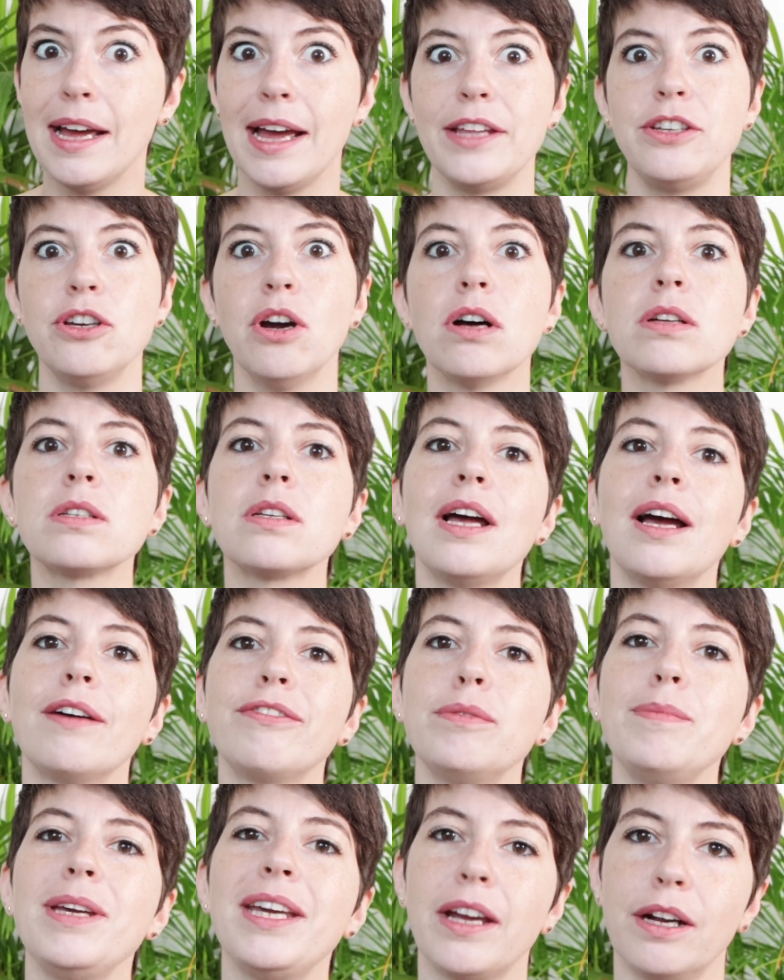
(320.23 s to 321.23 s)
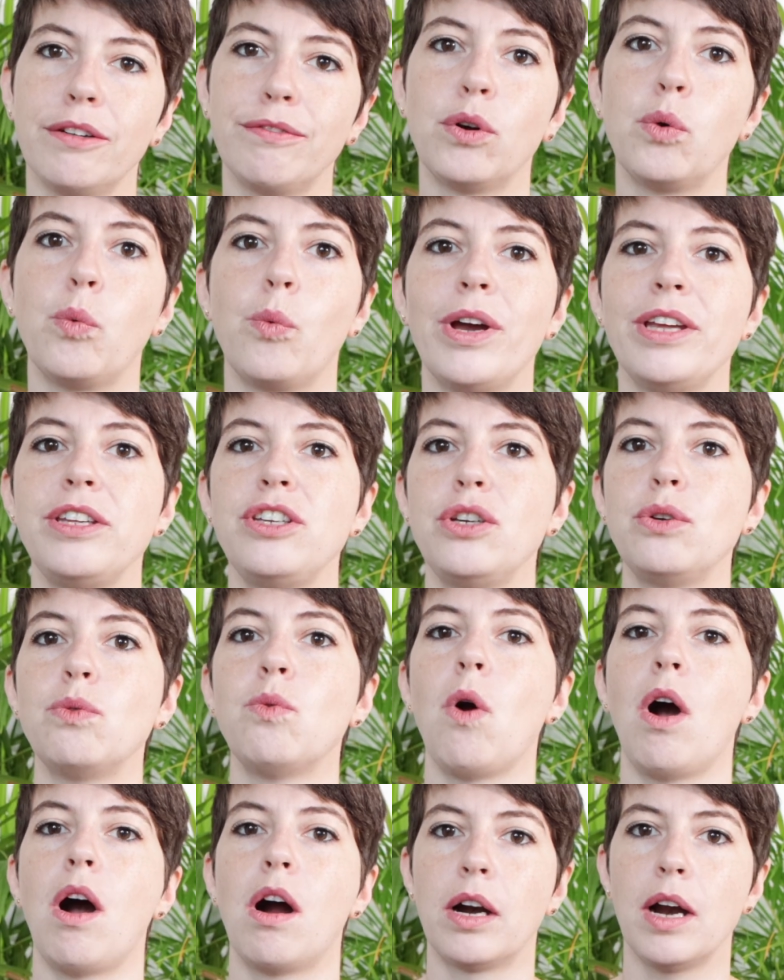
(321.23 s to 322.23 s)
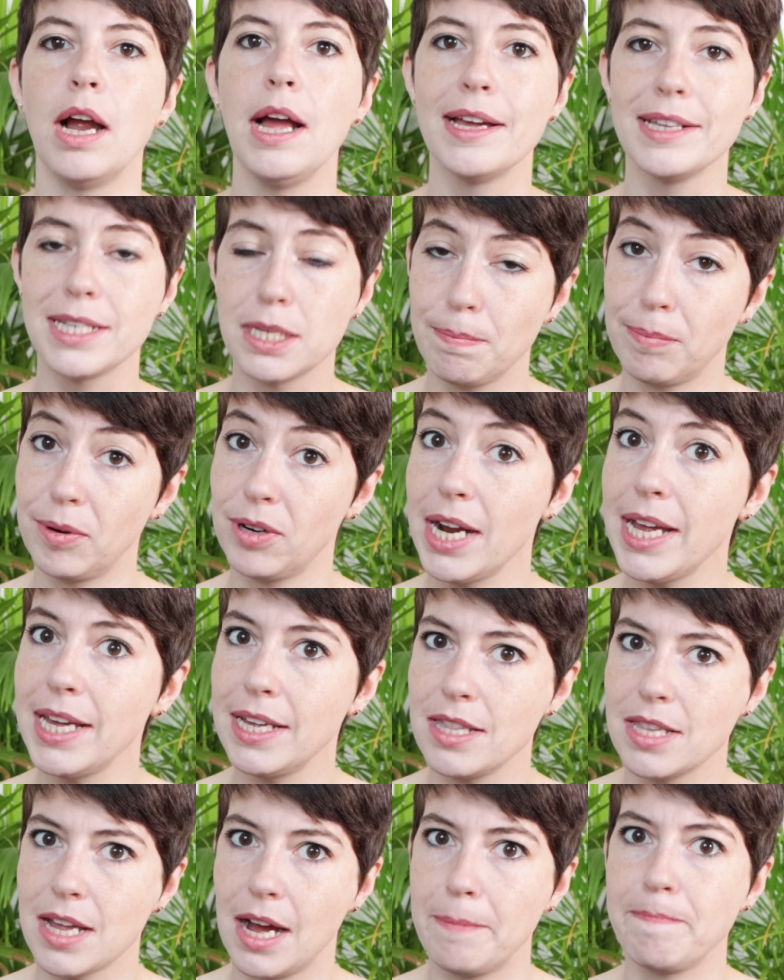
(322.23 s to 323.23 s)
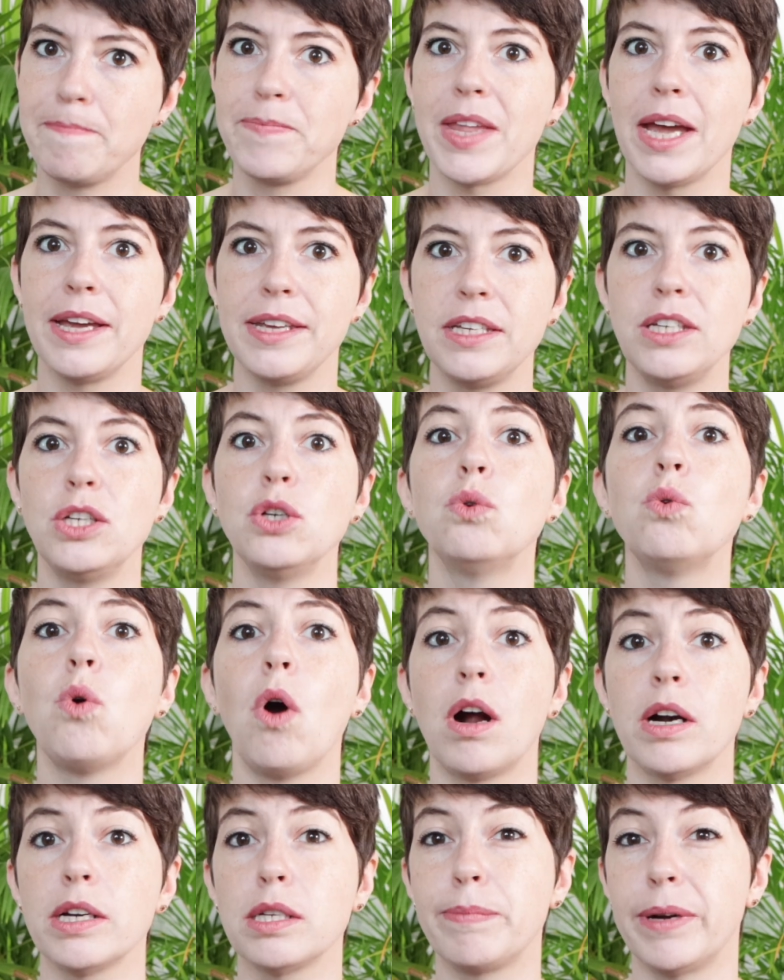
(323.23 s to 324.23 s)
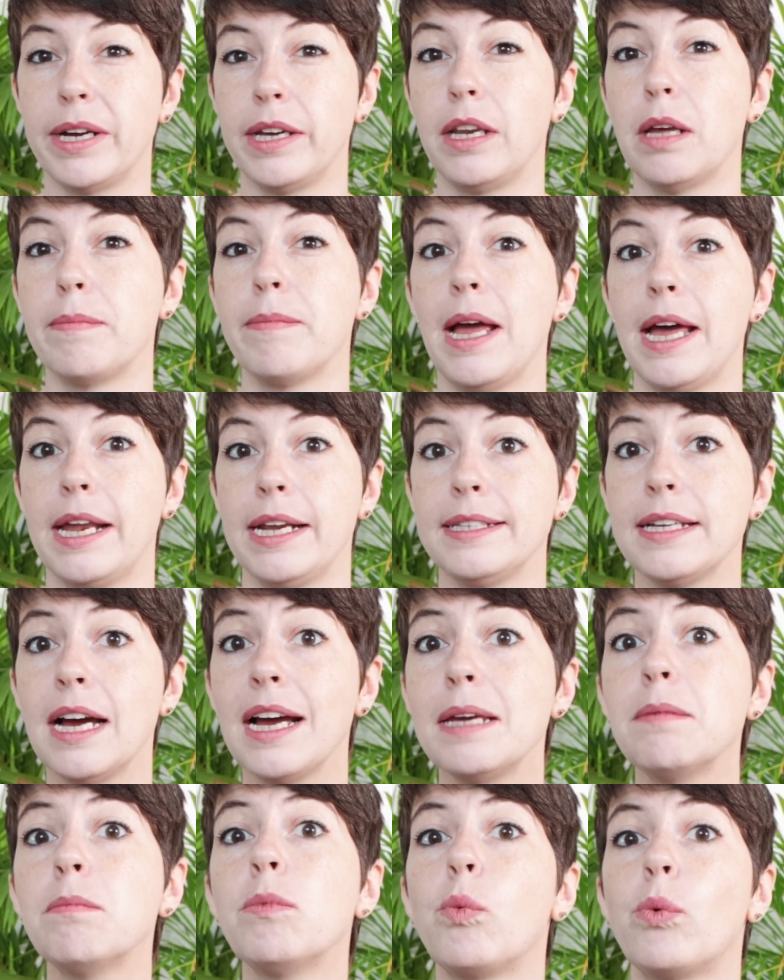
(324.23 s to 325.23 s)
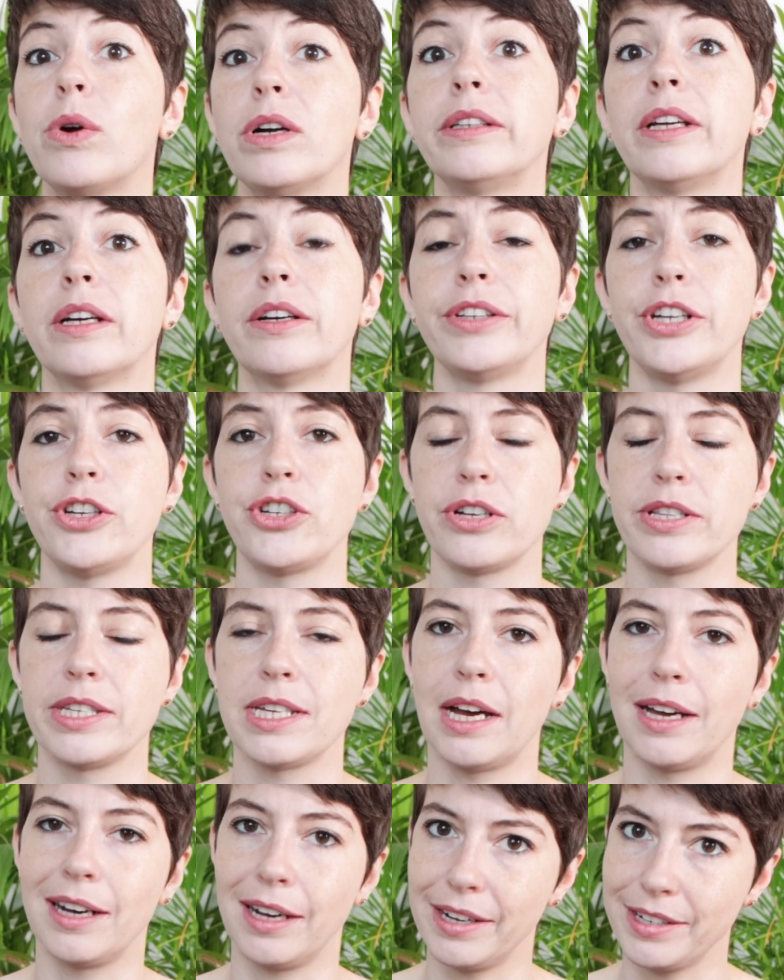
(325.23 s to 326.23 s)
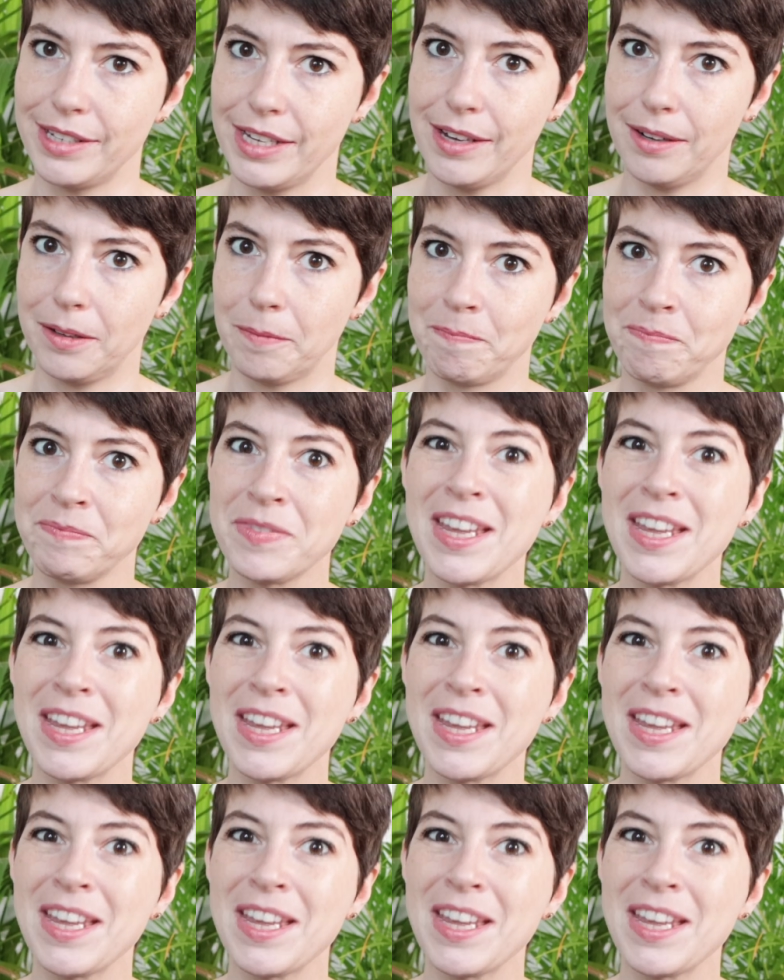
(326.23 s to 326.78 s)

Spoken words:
And you also have to be careful when you are spraying them that you are spraying them at a time where the conditions are ideal.